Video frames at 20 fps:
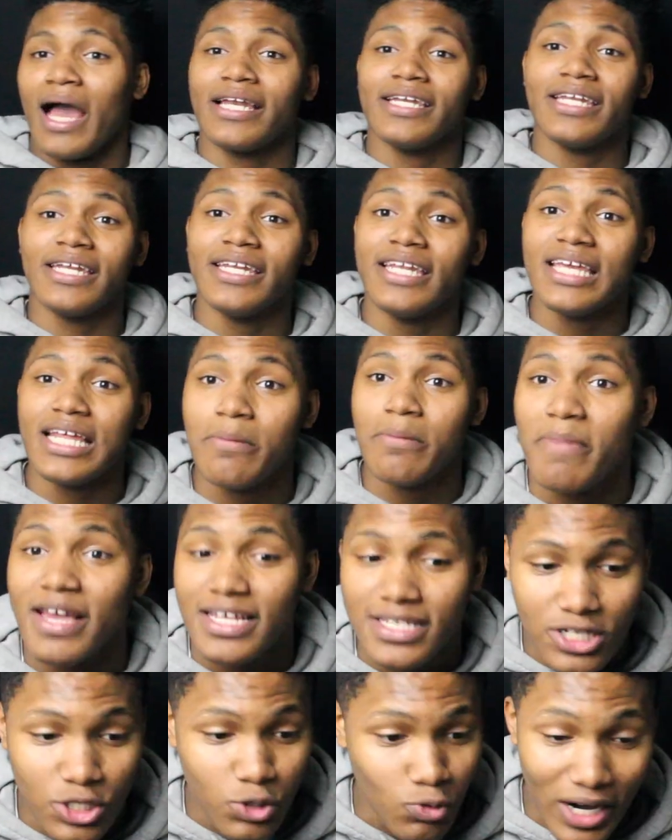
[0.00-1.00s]
didn't need a
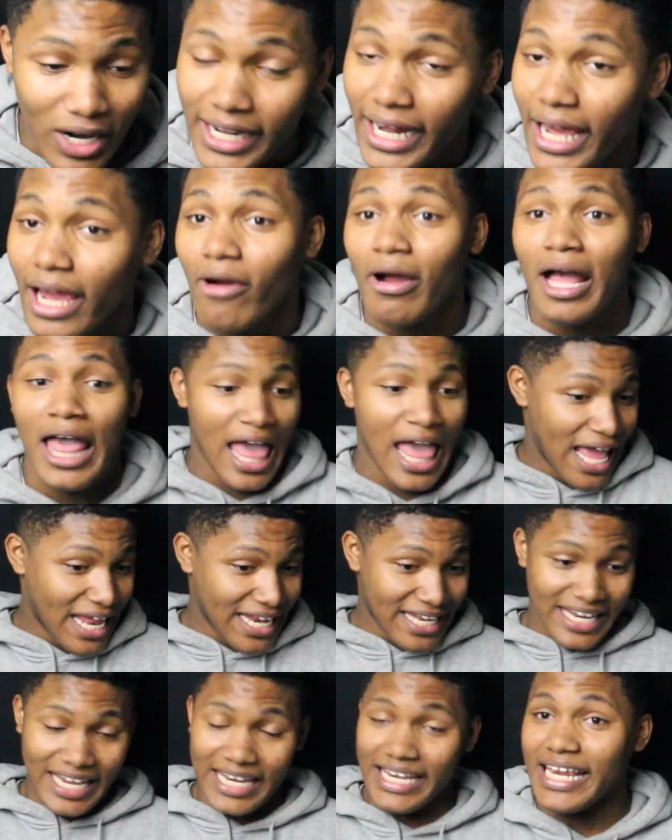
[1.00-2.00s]
message right now.
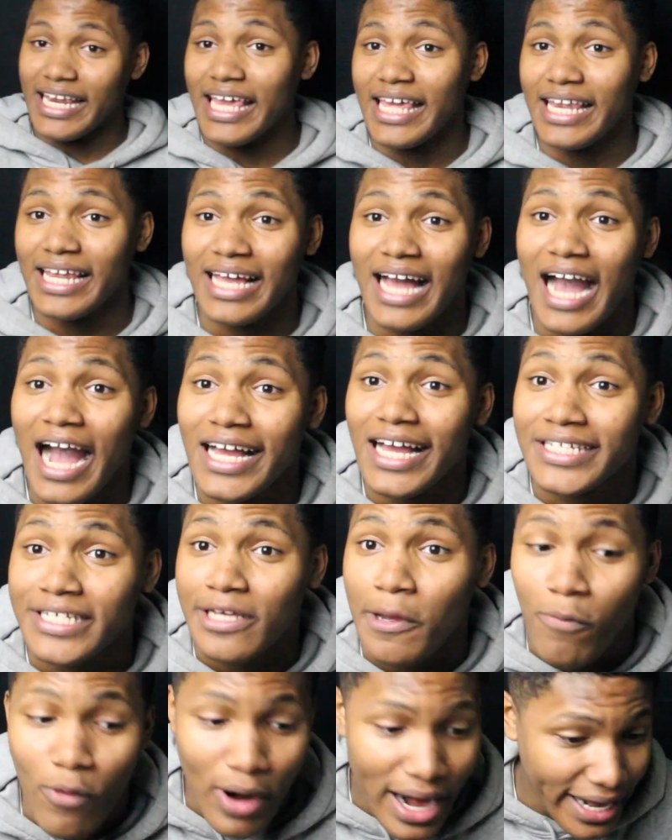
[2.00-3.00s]
Didn't need a
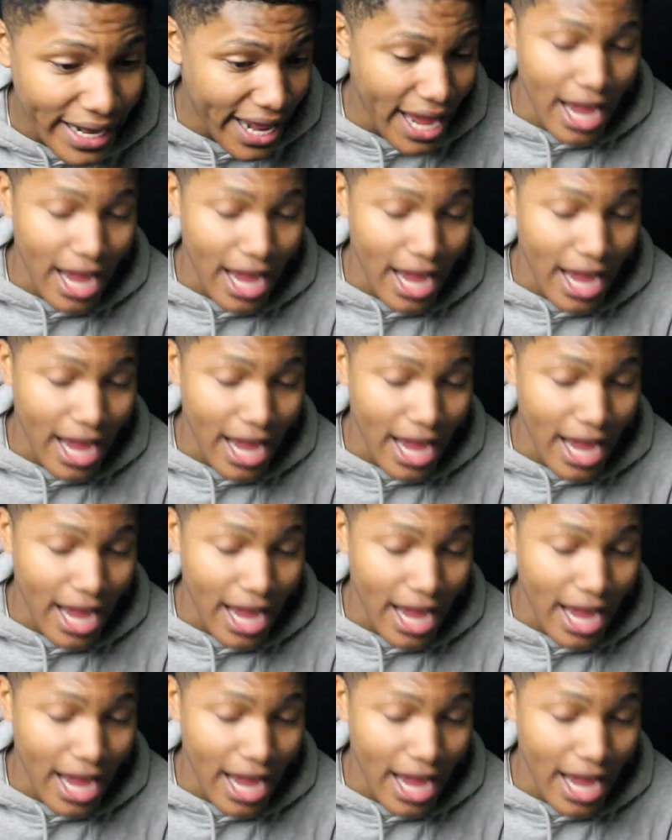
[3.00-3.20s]
concept right